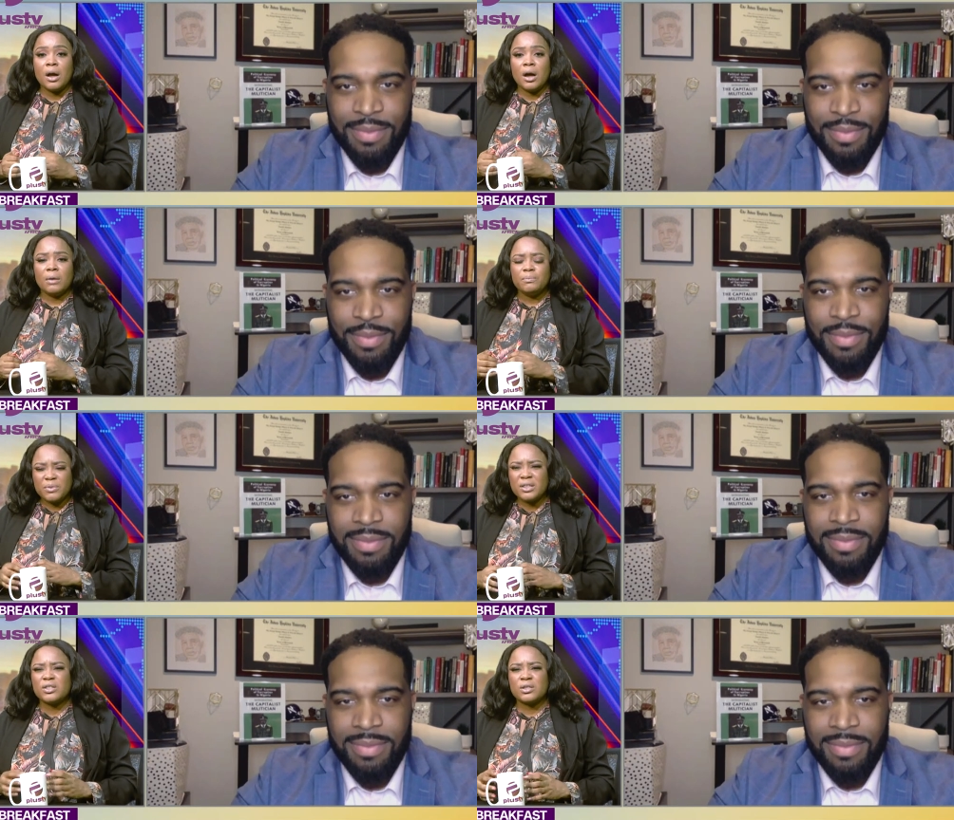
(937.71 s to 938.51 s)
Speaker 1: Uh,
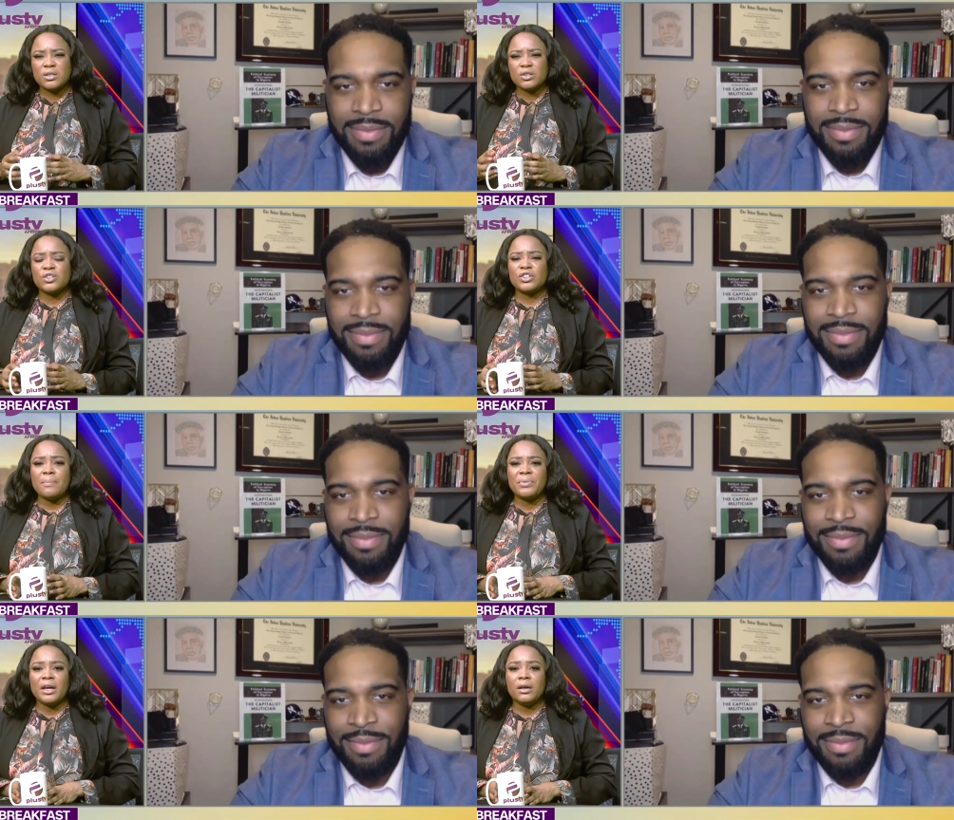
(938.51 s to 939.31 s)
this
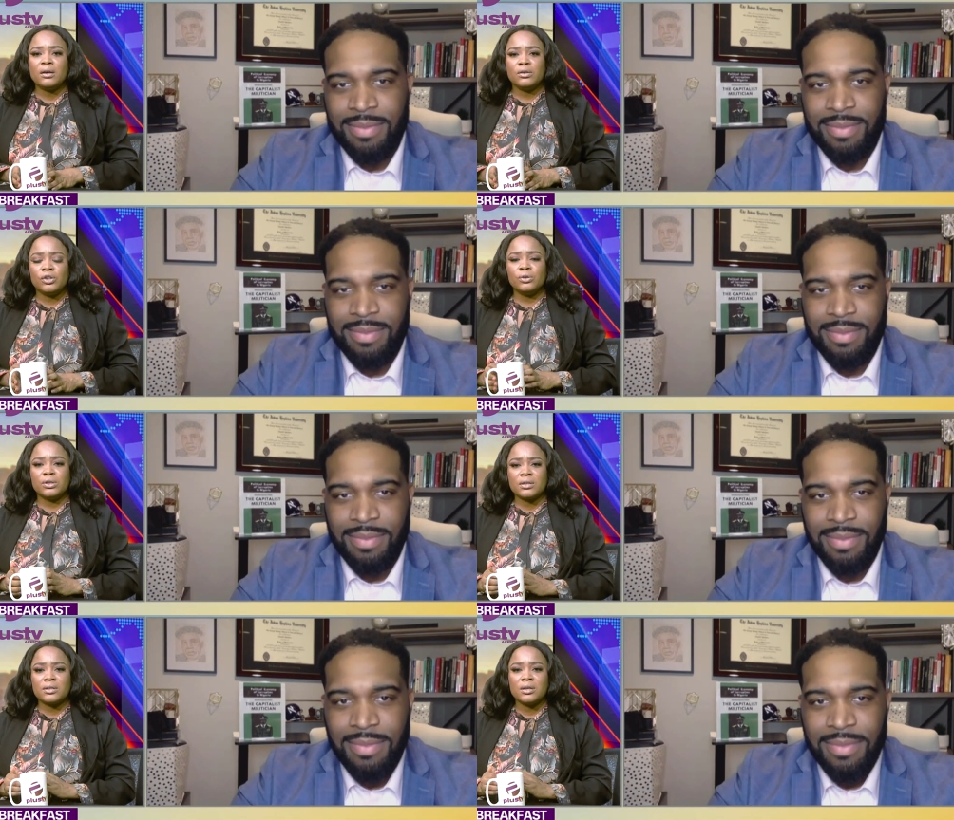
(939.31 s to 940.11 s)
something, you
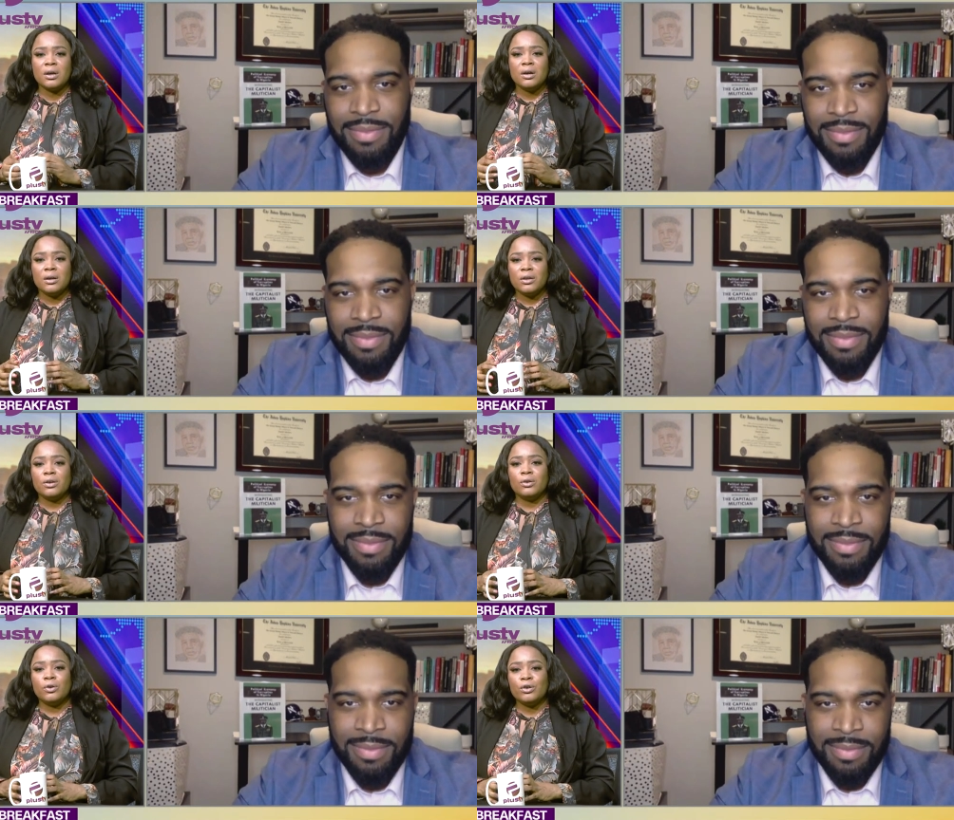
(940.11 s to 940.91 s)
know, this,
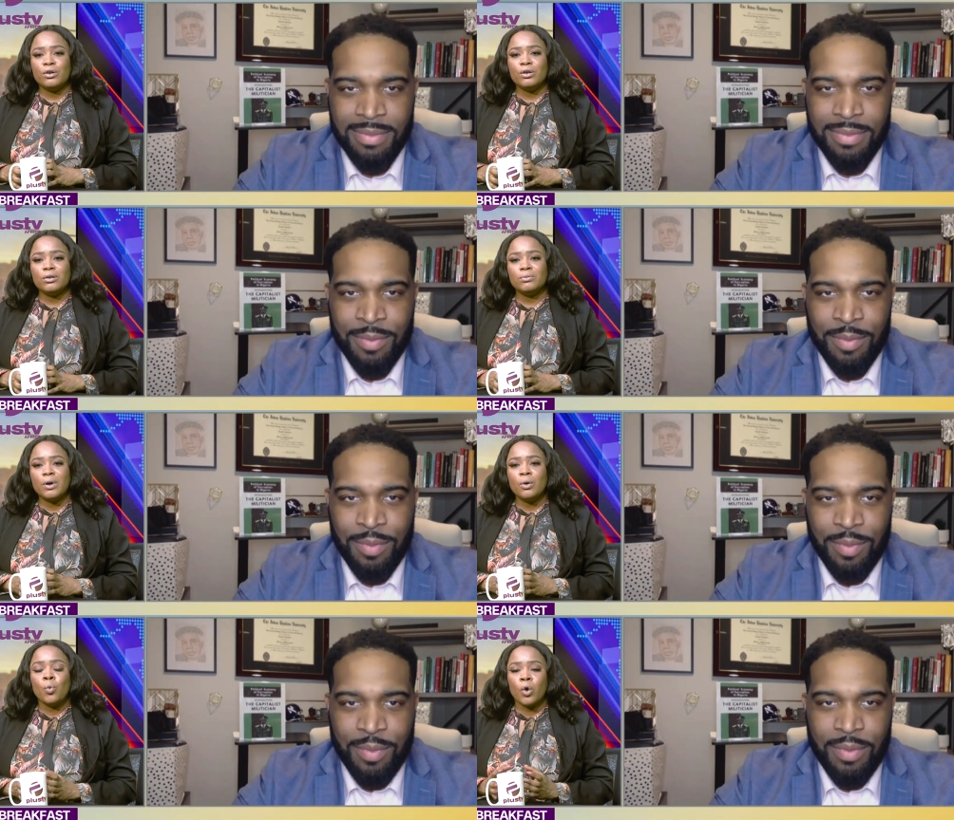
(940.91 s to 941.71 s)
you know, uh,
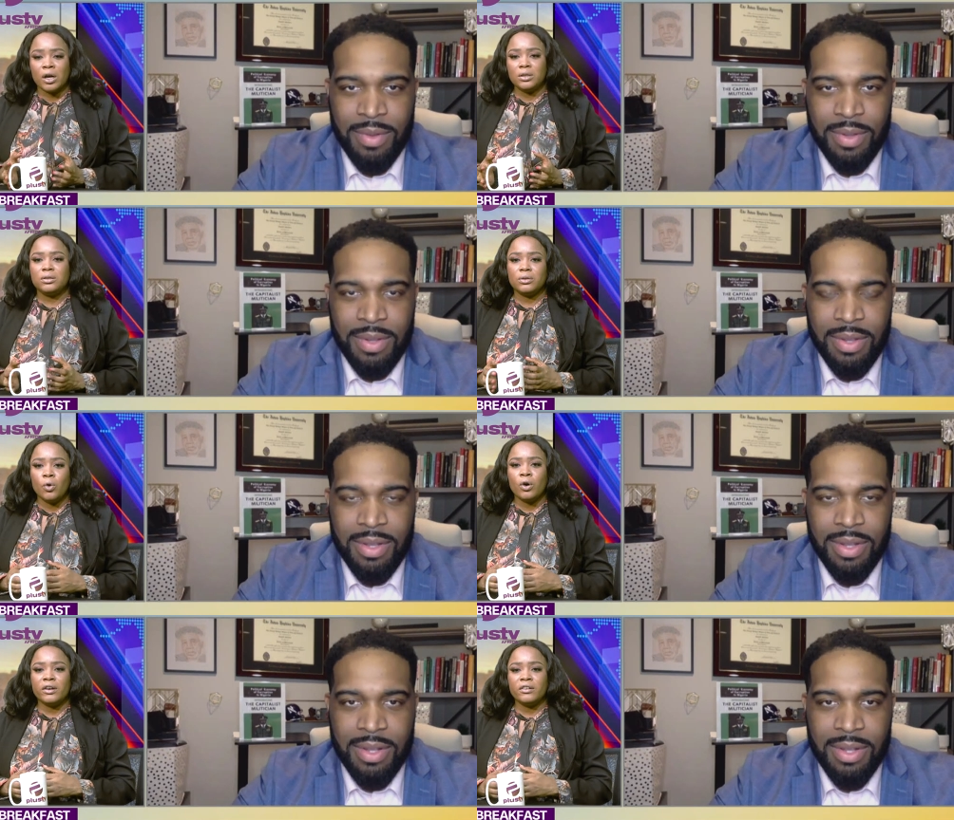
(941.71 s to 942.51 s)
a word
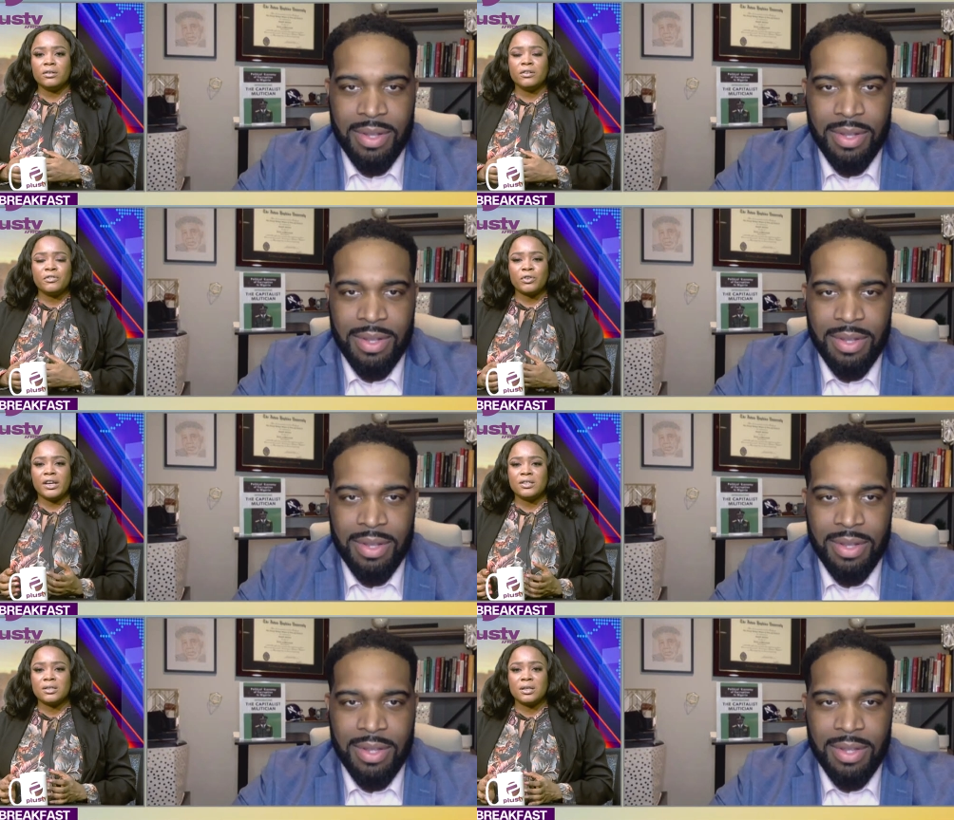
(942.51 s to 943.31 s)
or a
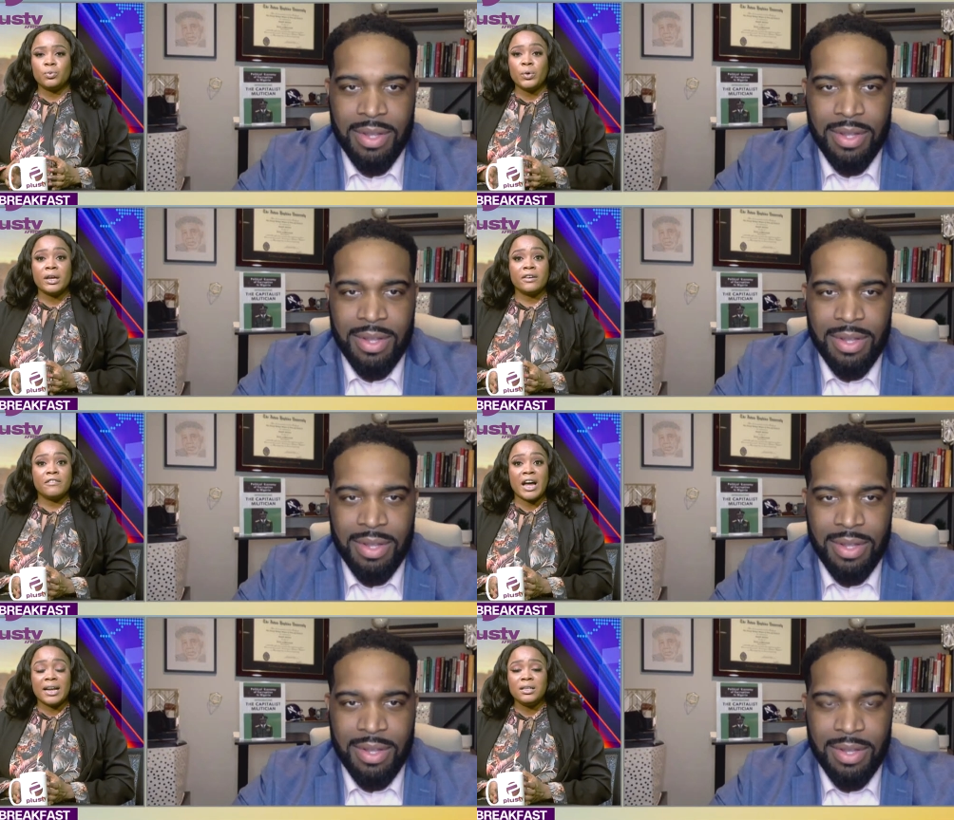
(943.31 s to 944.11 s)
phrase that we
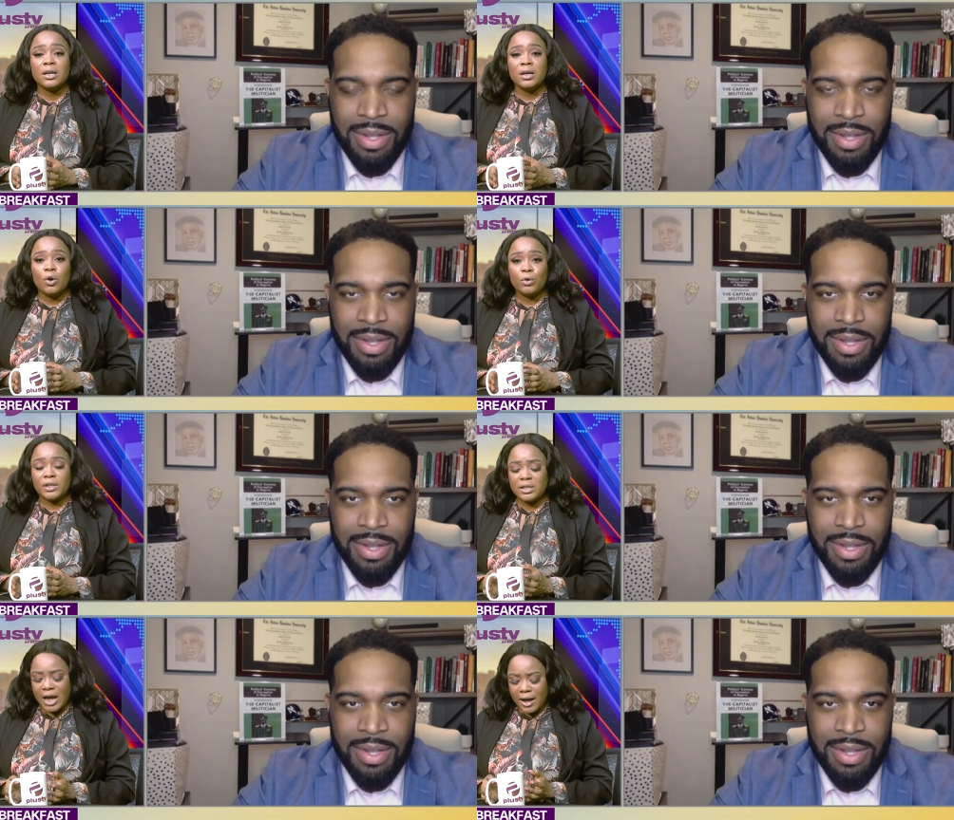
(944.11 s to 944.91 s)
have had
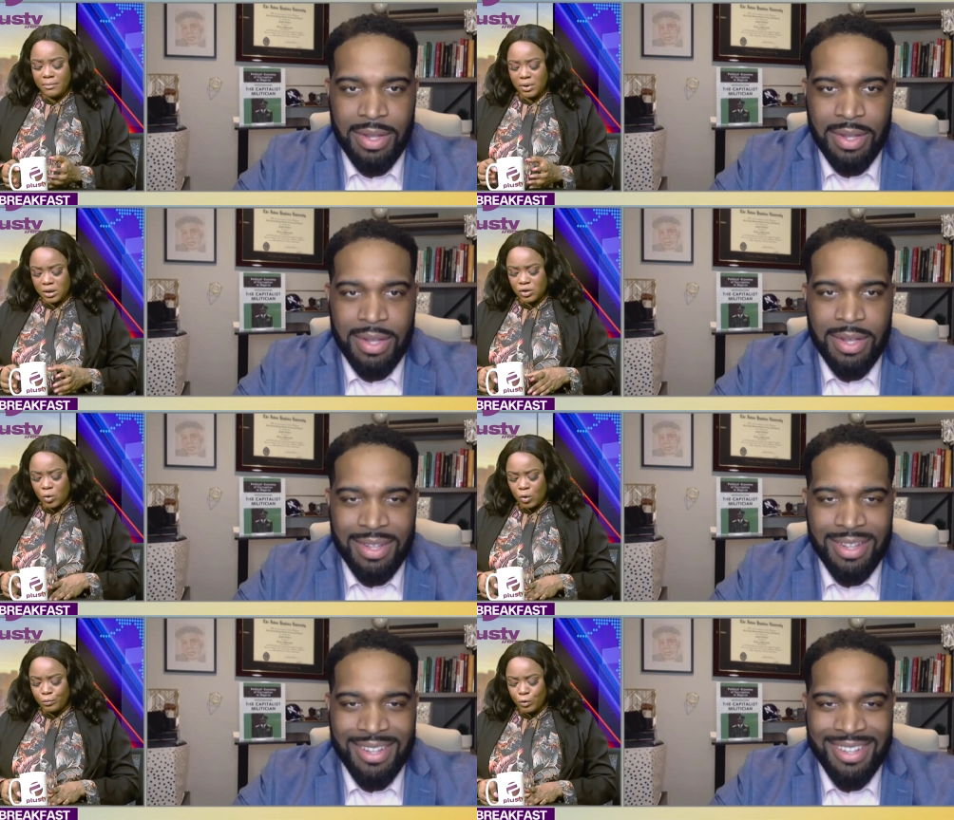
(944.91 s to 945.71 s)
over time, and it's
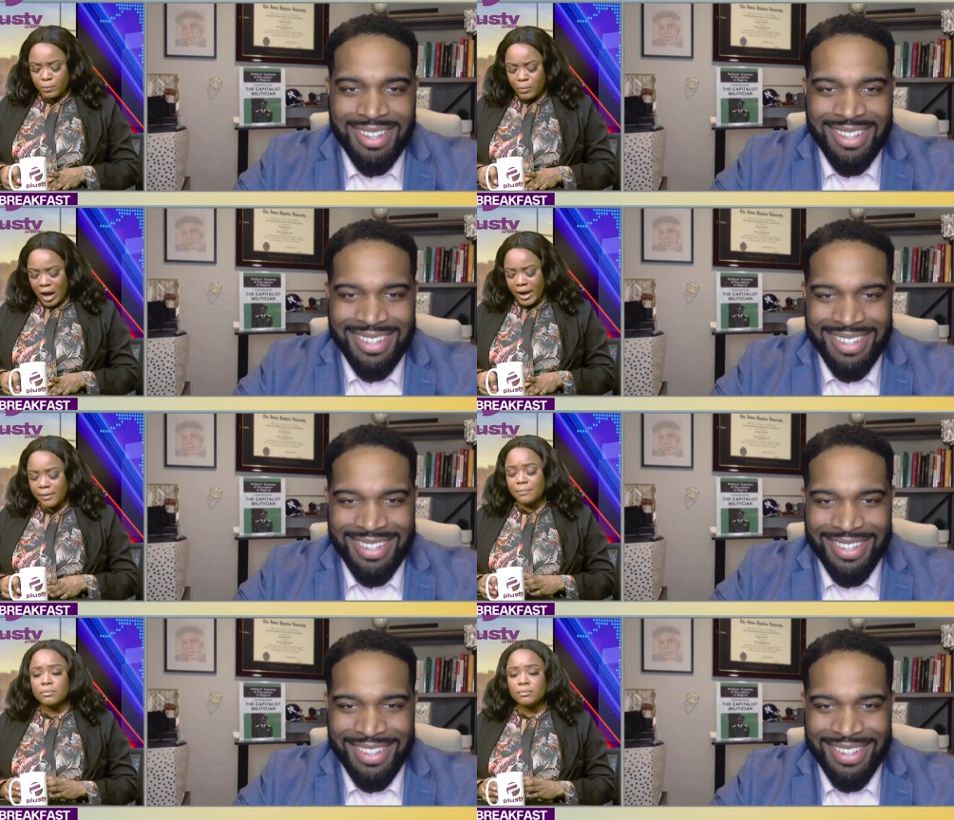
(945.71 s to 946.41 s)
called vote buying.